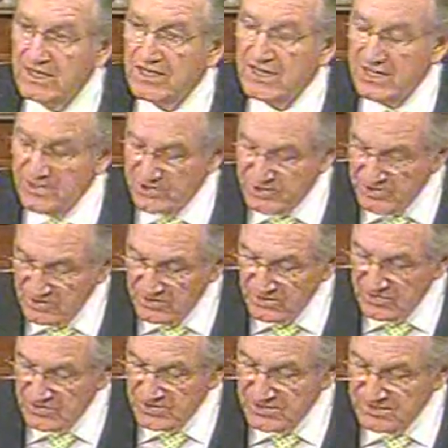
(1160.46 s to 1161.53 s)

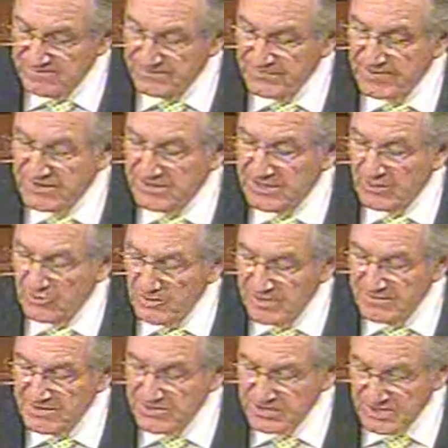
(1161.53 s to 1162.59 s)
ensures that
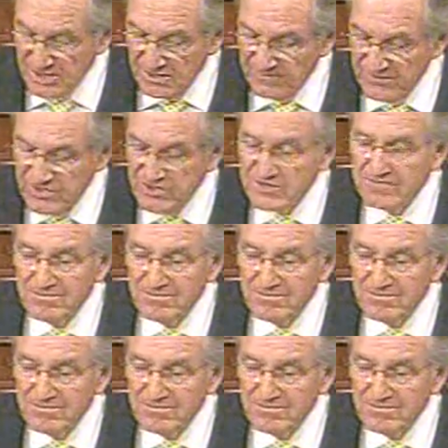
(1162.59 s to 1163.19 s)
women's coverage